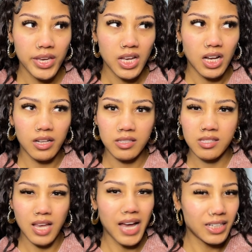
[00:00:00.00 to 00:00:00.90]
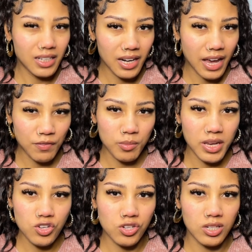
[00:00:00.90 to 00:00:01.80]
Assign it an
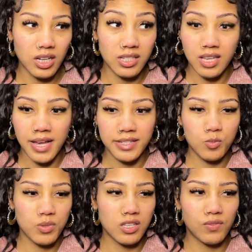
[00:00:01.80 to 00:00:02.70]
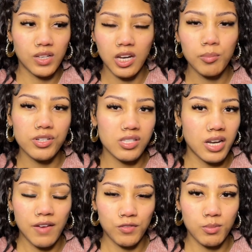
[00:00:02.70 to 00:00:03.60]
affirmation. Assign specific numbers in
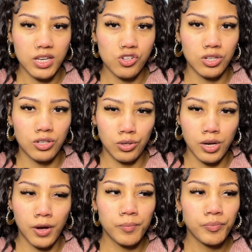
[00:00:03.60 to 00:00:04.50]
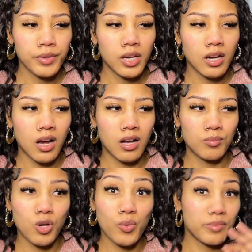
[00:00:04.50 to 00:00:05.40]
affirmation,
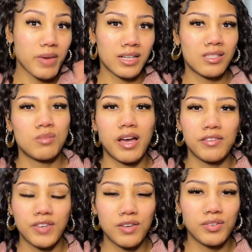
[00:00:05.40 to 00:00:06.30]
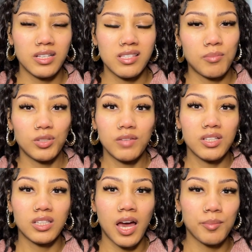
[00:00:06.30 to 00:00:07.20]
Going back to my favorite example of
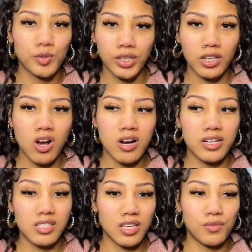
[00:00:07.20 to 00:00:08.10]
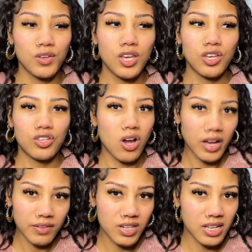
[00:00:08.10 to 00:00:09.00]
the lime green cars. If y'all
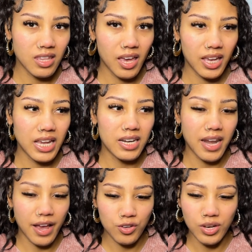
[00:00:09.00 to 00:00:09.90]
have done that and now you